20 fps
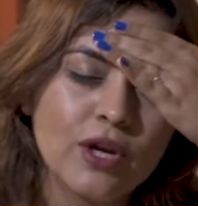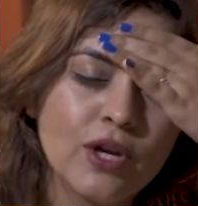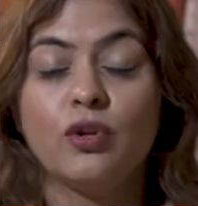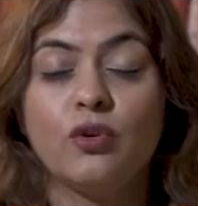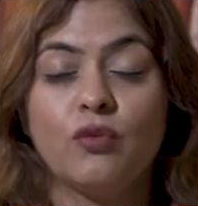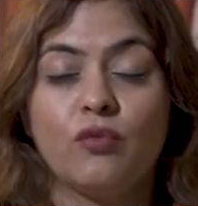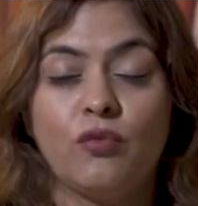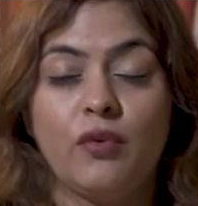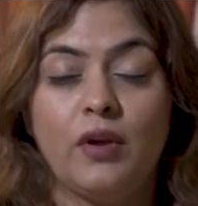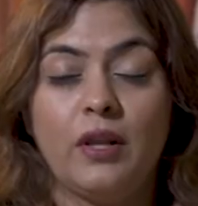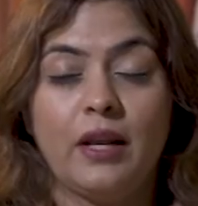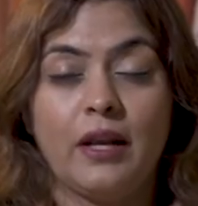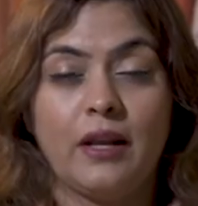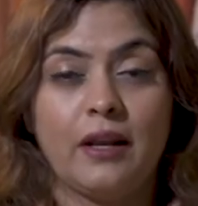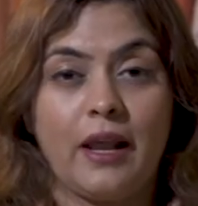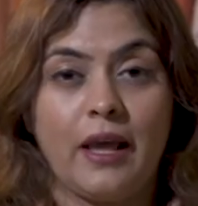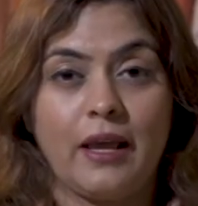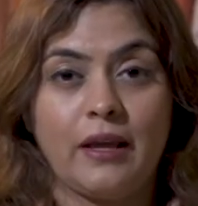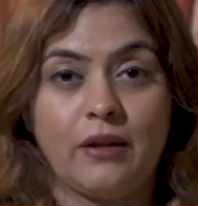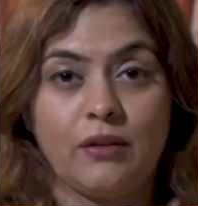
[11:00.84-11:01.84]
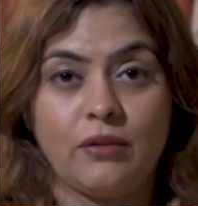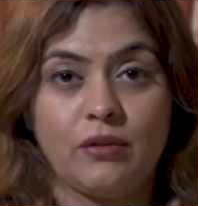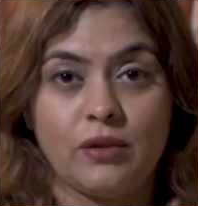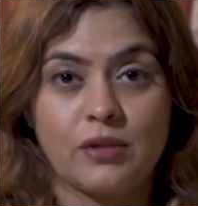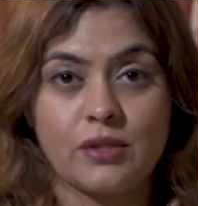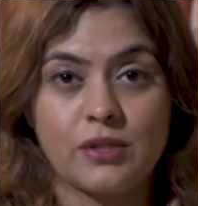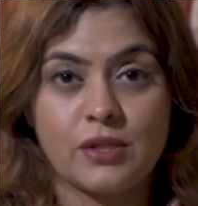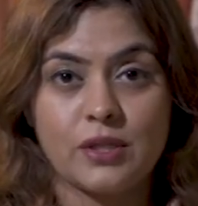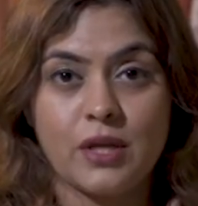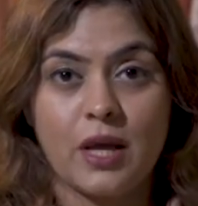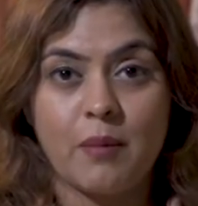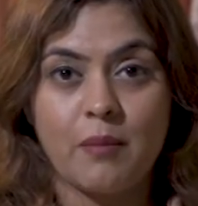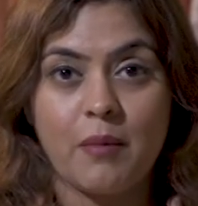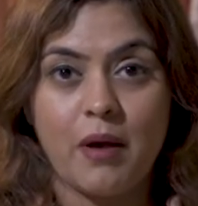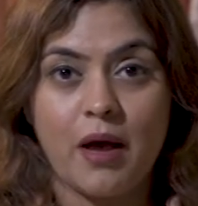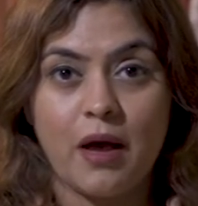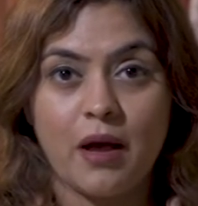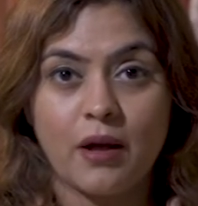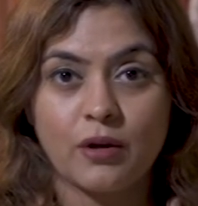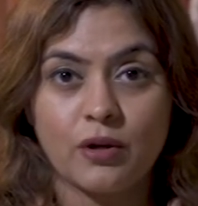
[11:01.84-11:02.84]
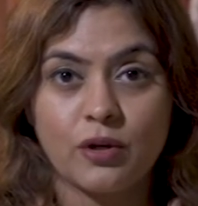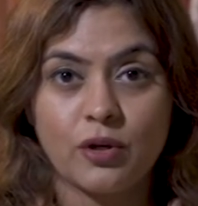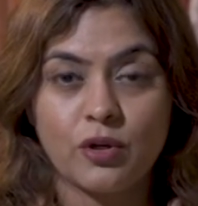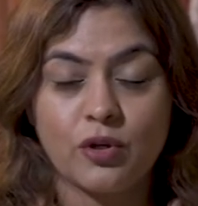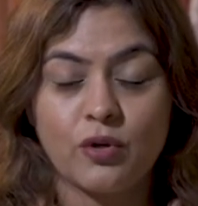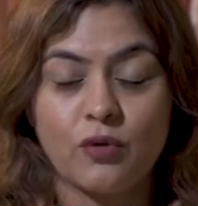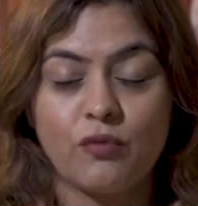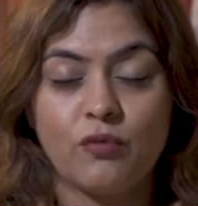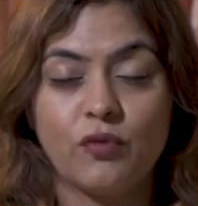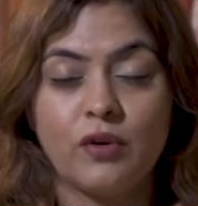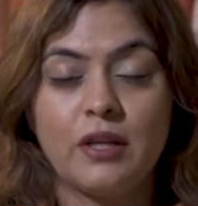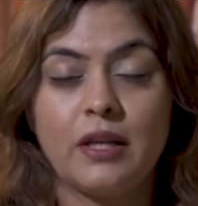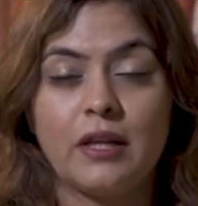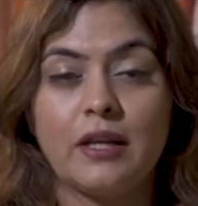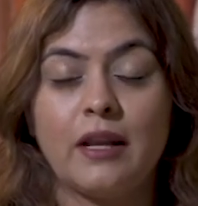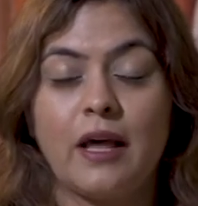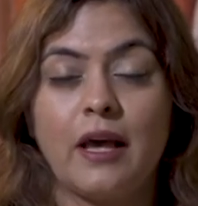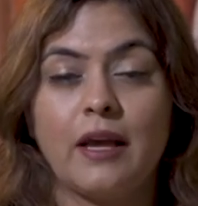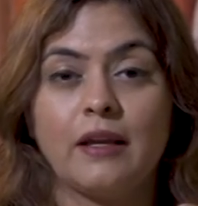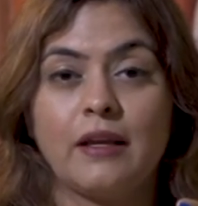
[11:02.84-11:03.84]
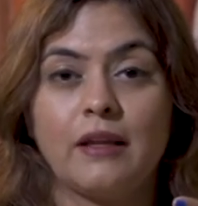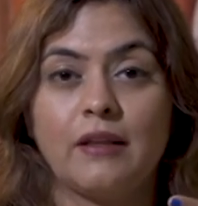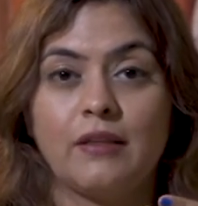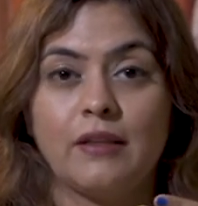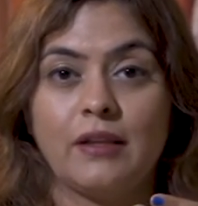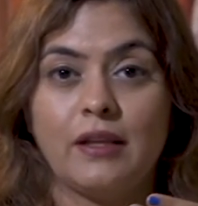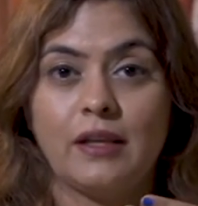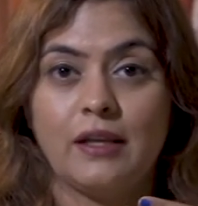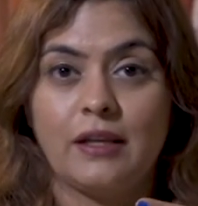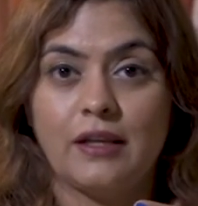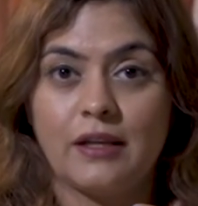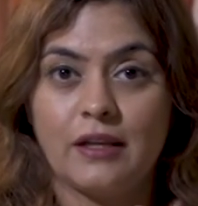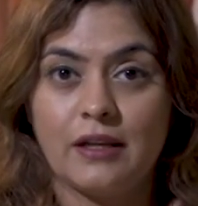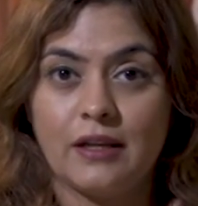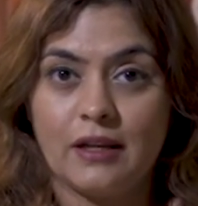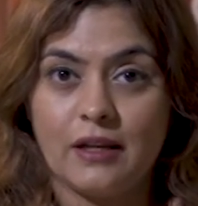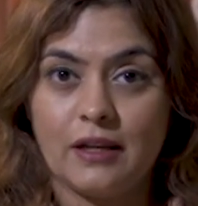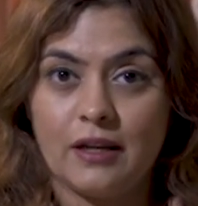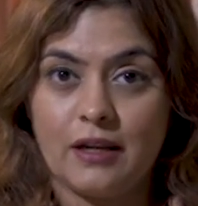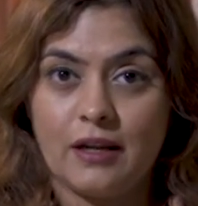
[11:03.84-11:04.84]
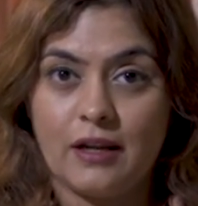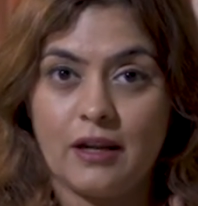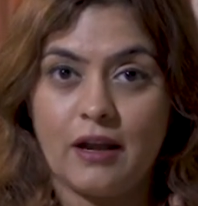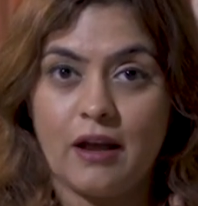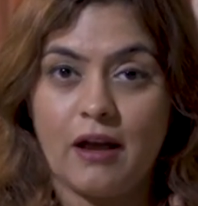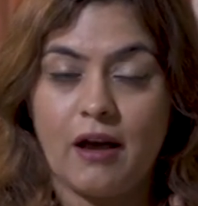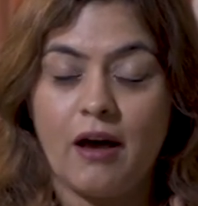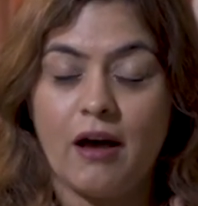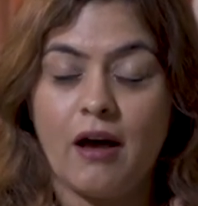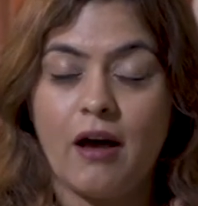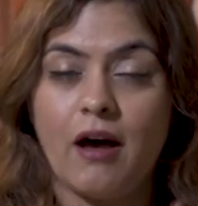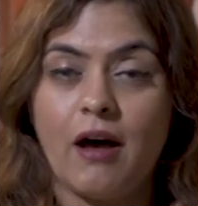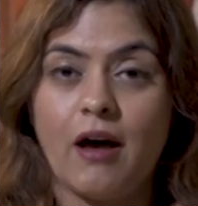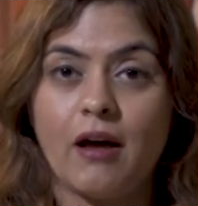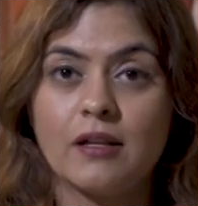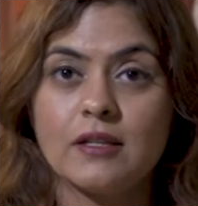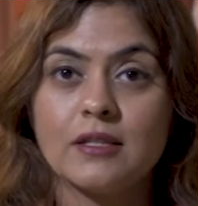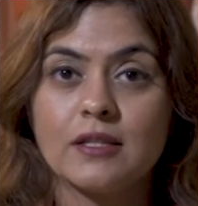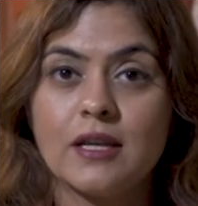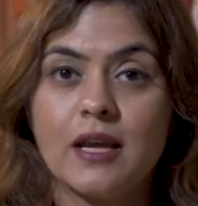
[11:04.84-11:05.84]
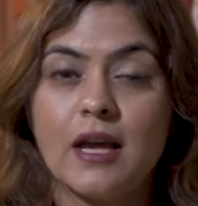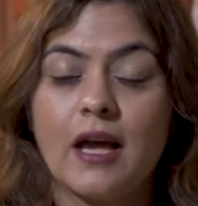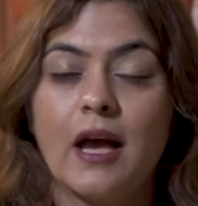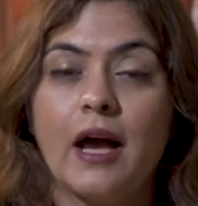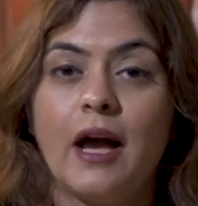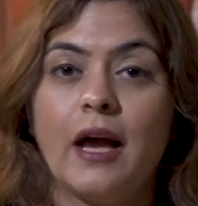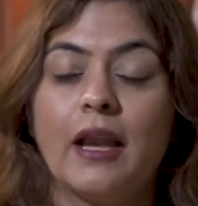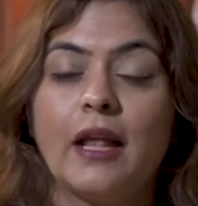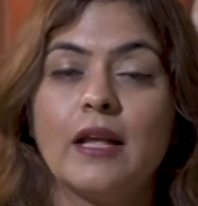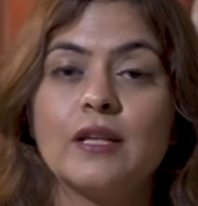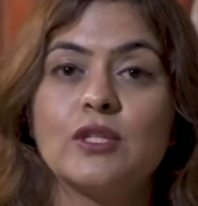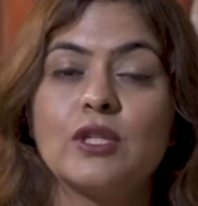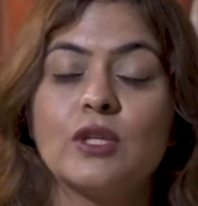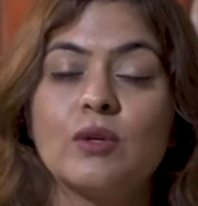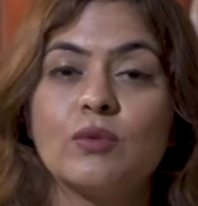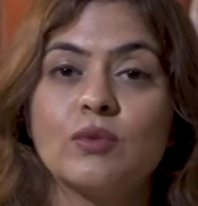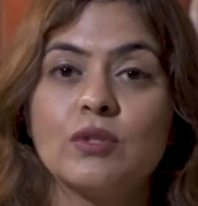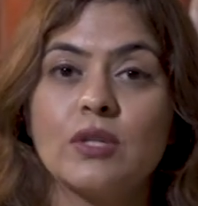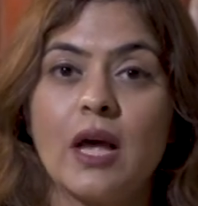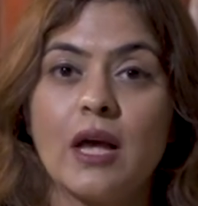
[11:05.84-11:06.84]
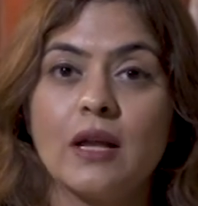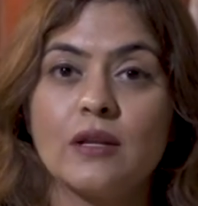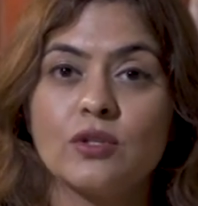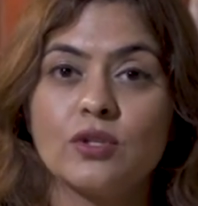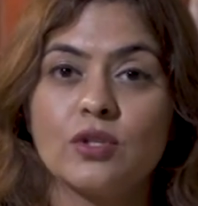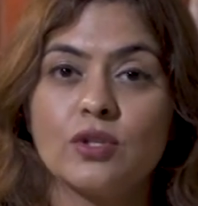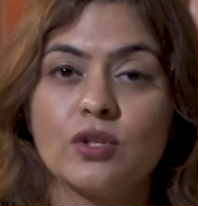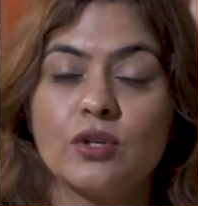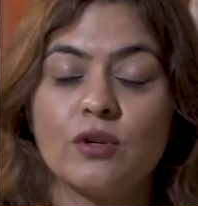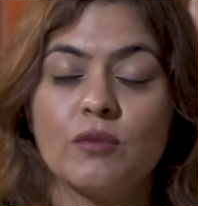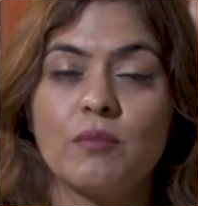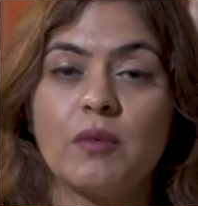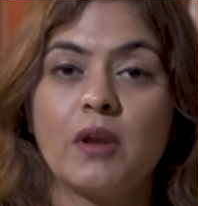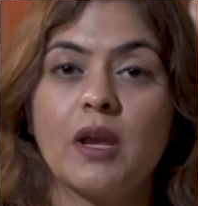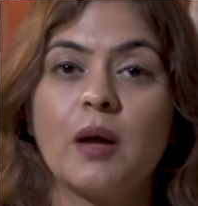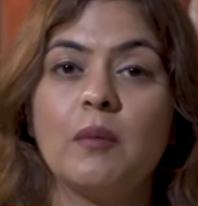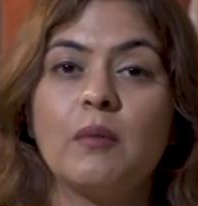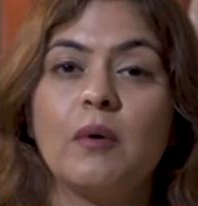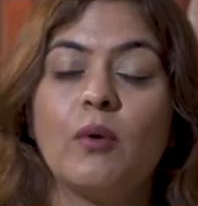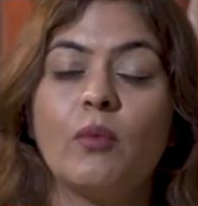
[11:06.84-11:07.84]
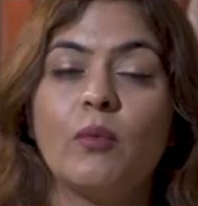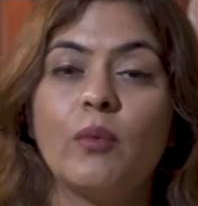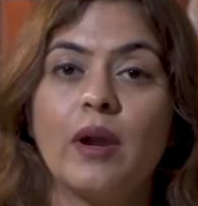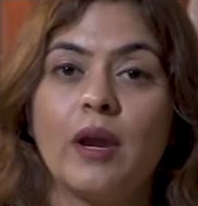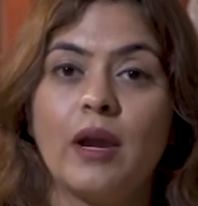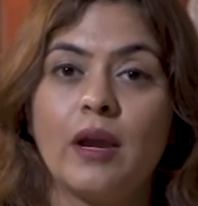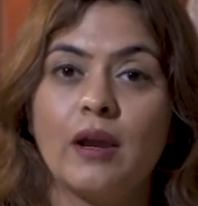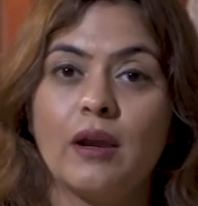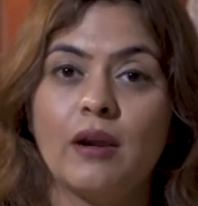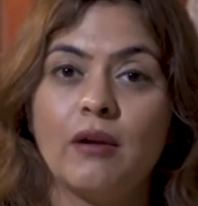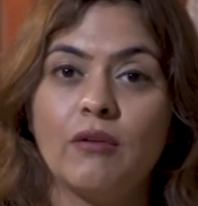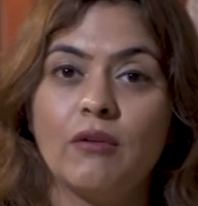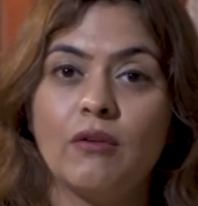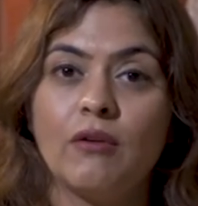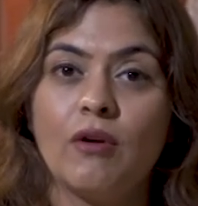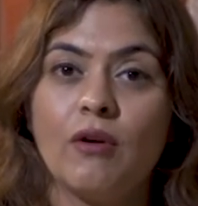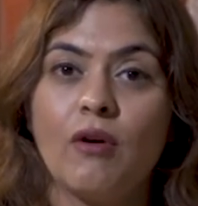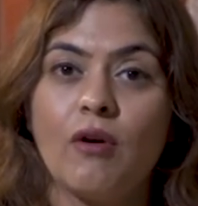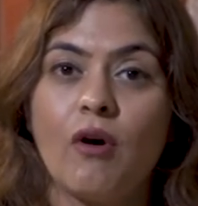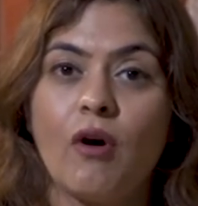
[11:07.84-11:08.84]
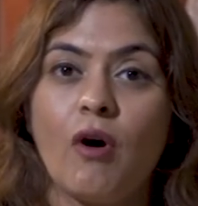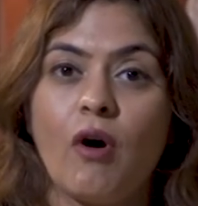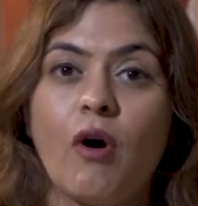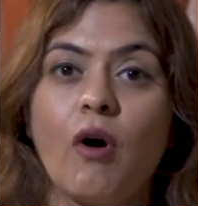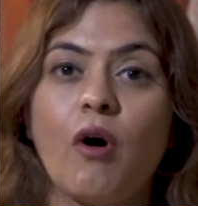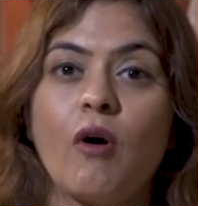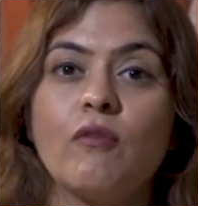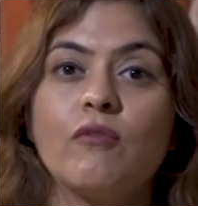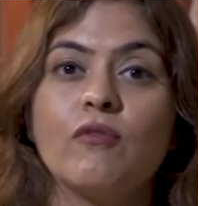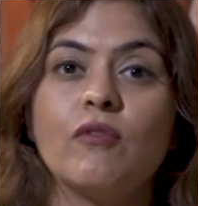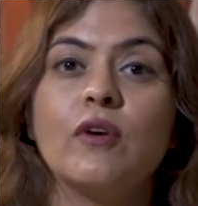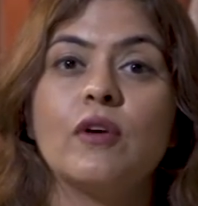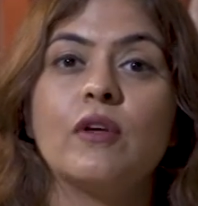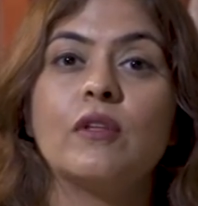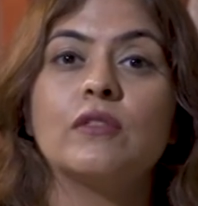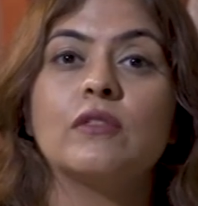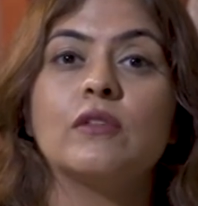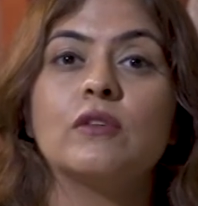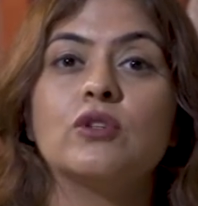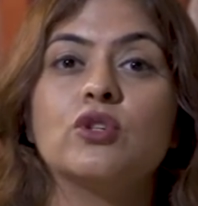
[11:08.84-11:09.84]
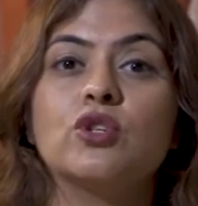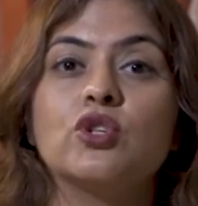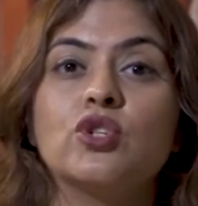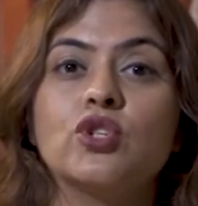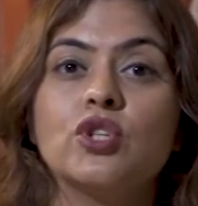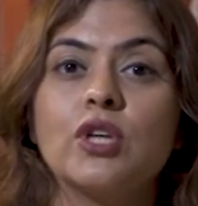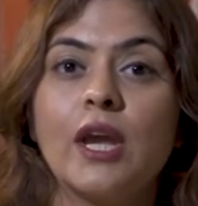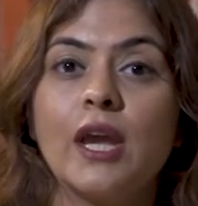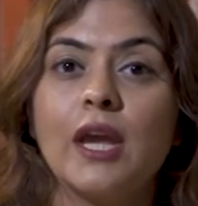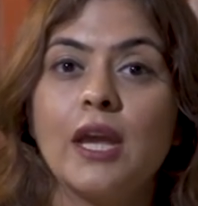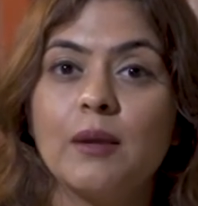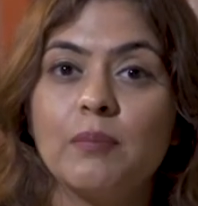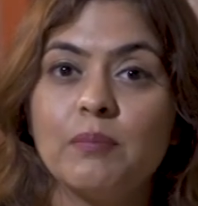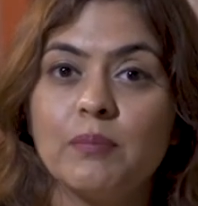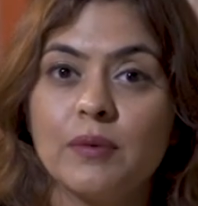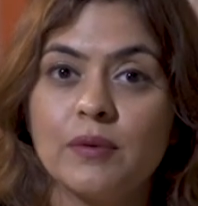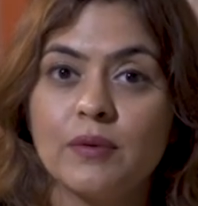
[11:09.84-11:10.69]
you feel it like in the stomach, you feel it like in the heart. And as you touch, become aware of the shape